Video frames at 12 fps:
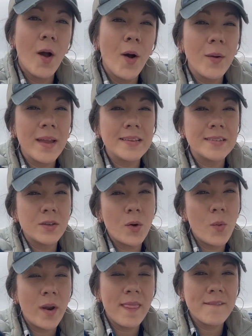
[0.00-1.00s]
Okay, so
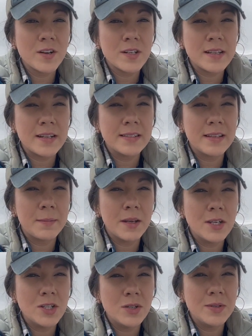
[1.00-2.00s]
one of the first things I'm gonna do